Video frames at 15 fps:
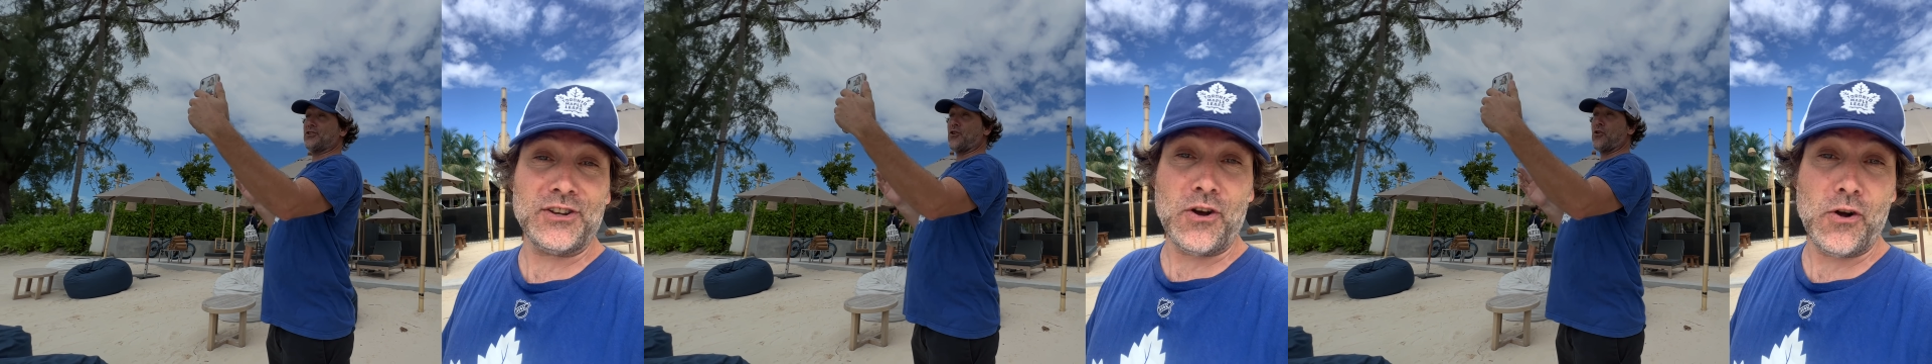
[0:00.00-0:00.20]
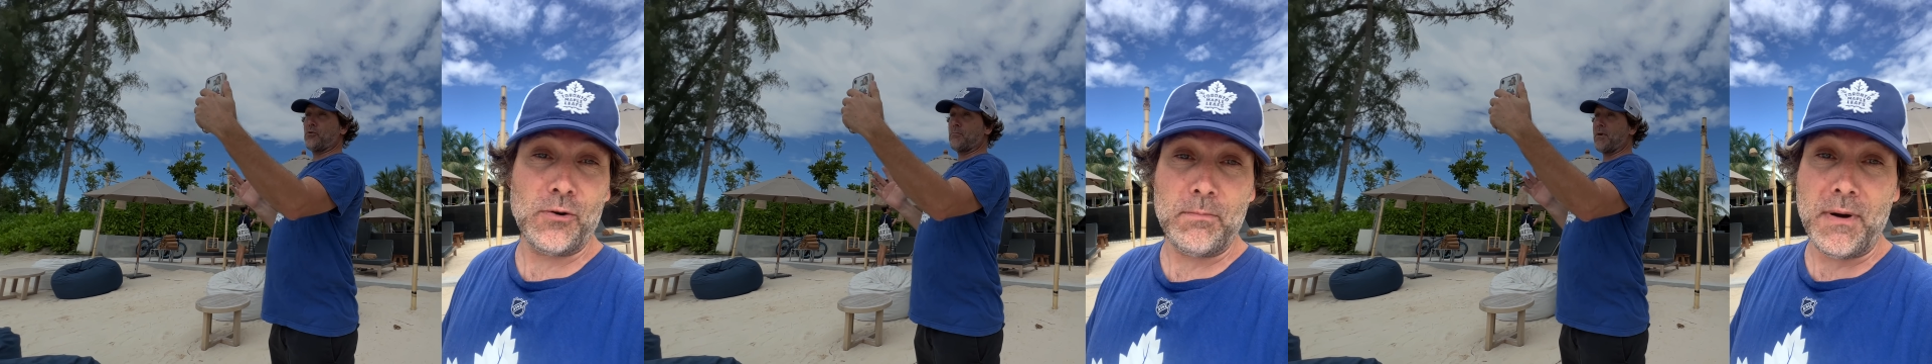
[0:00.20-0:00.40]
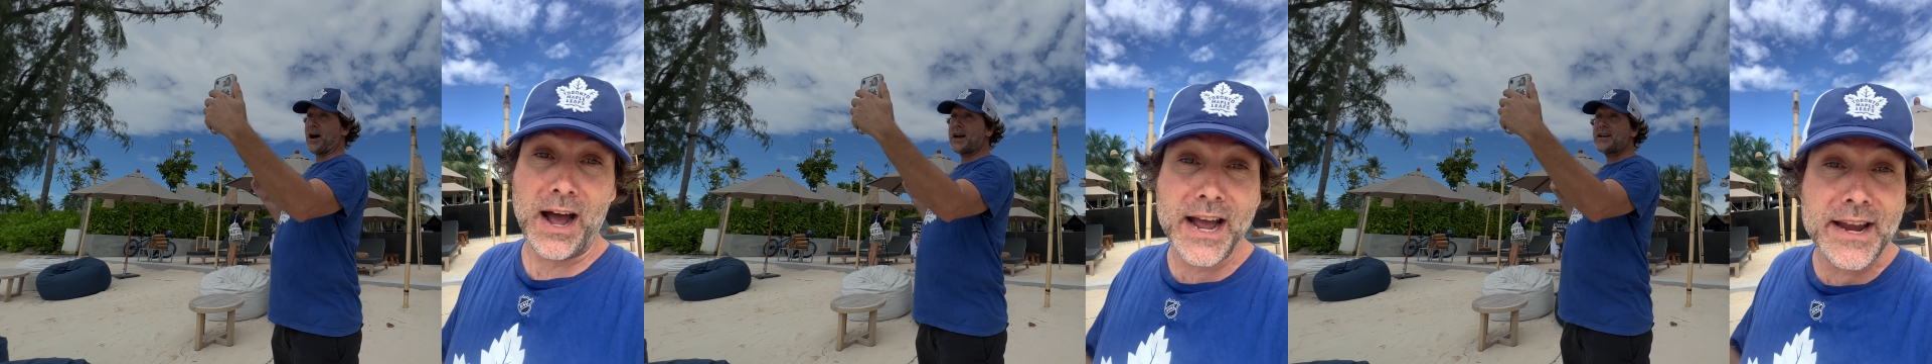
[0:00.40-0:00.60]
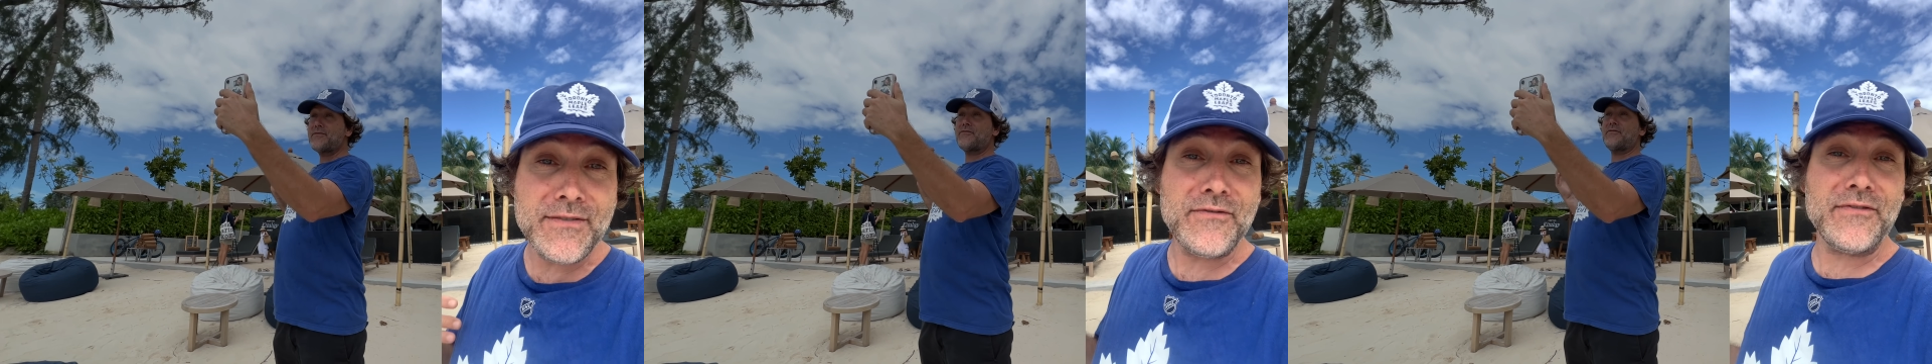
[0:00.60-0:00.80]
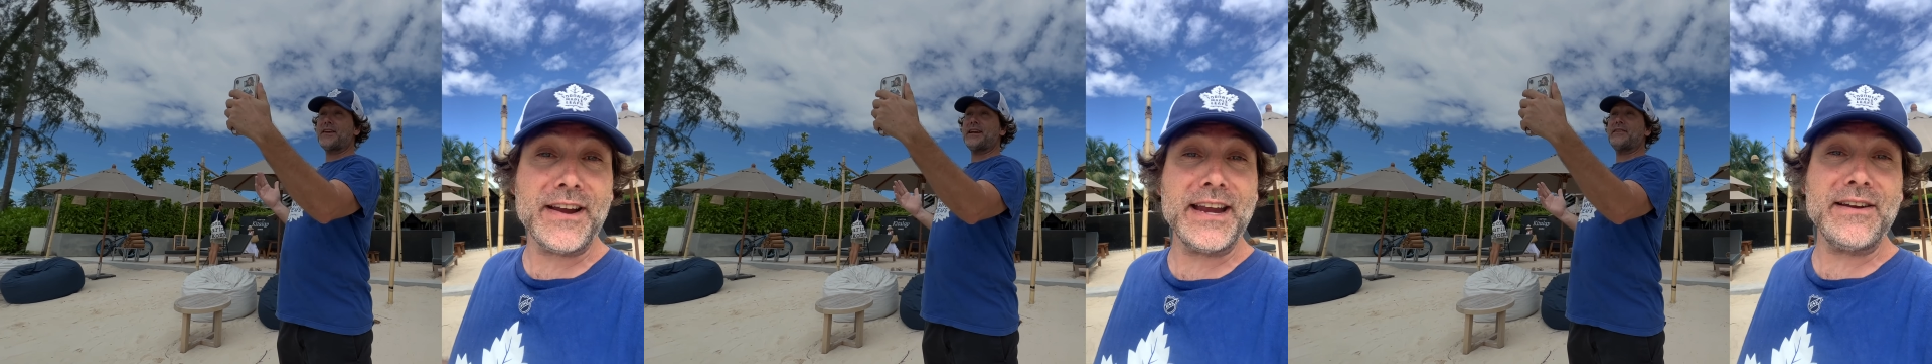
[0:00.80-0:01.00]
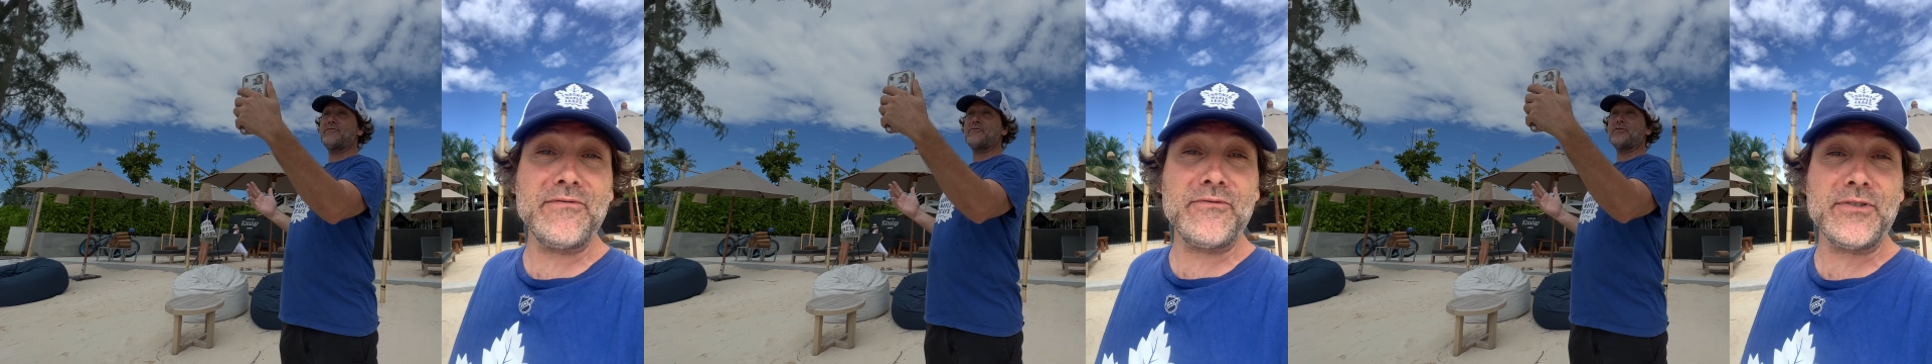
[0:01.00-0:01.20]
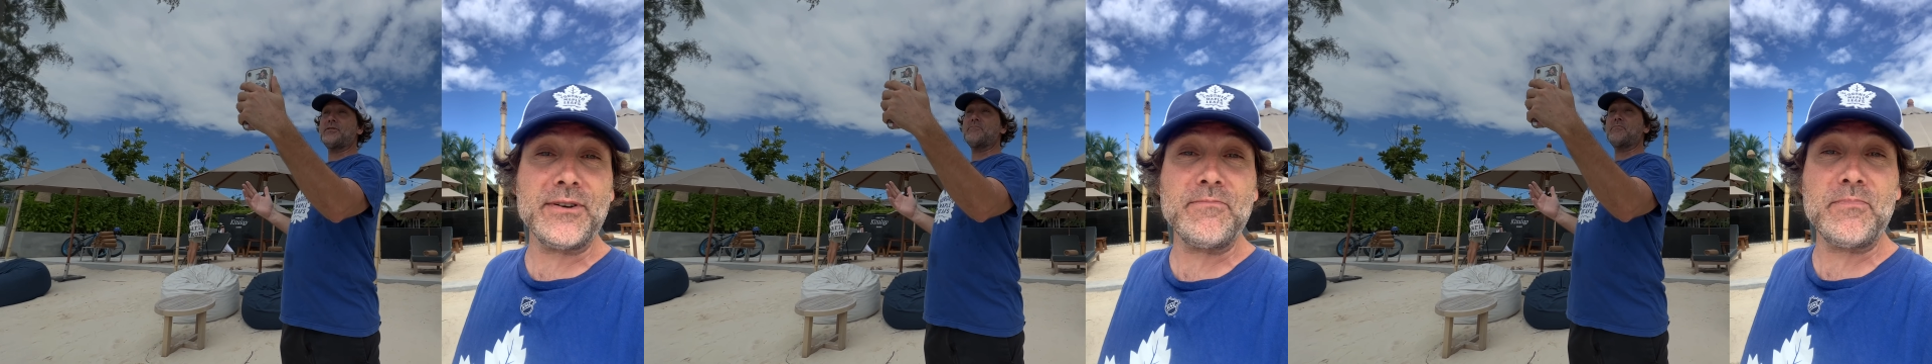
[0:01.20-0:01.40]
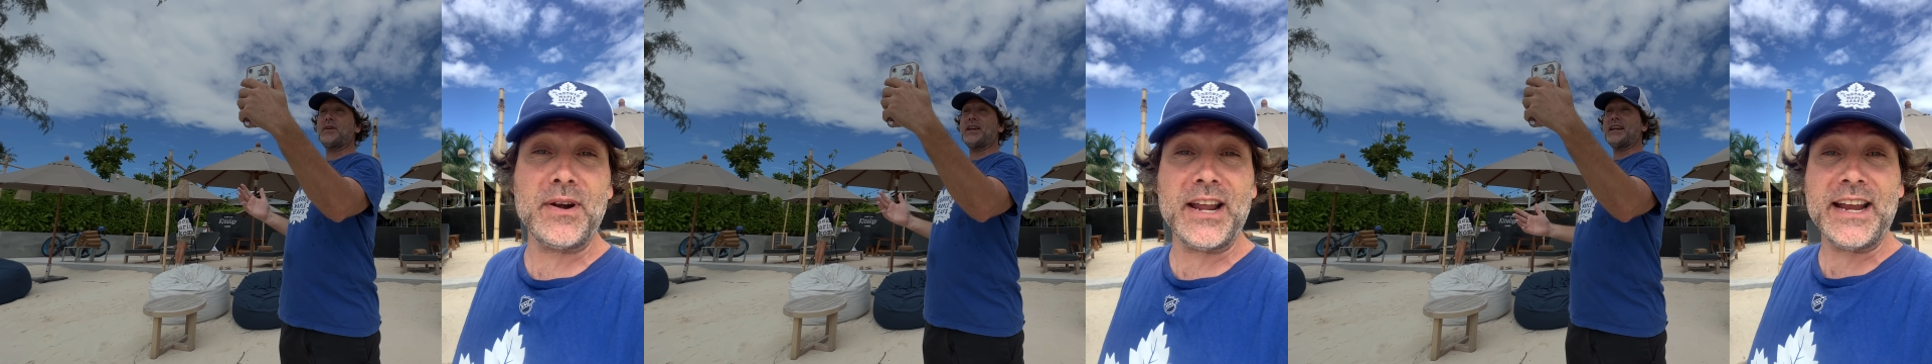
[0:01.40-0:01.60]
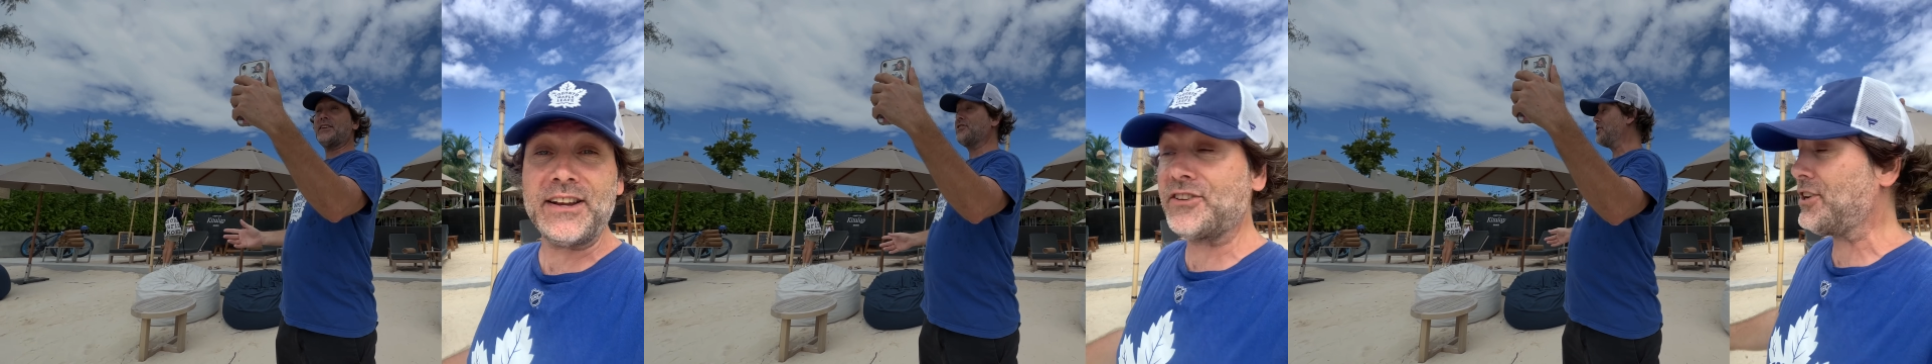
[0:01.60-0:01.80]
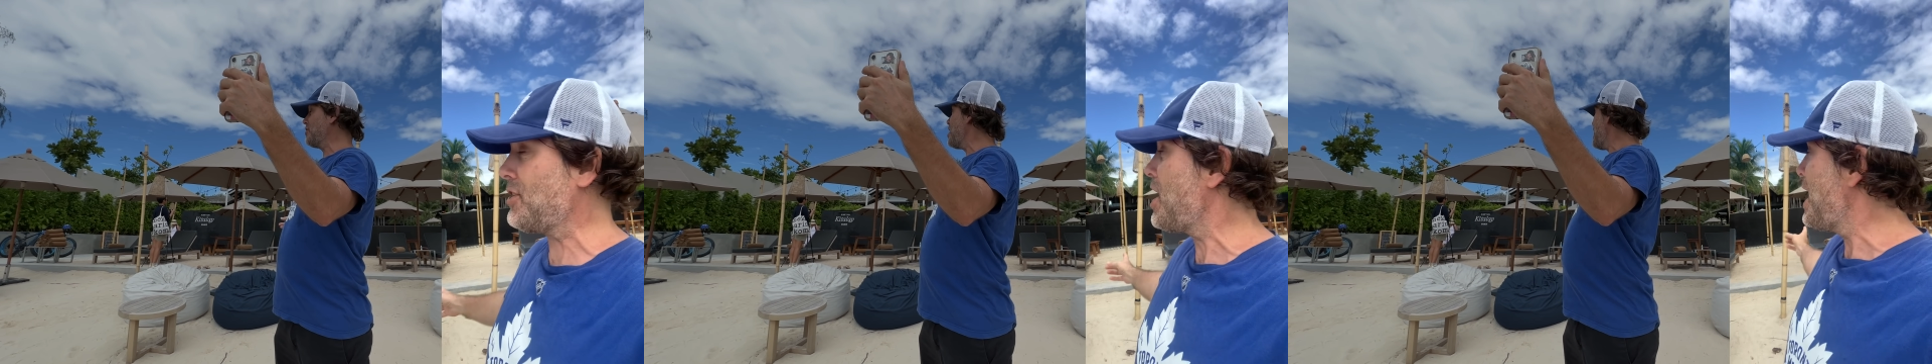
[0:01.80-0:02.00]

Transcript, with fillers: all my favorite place here.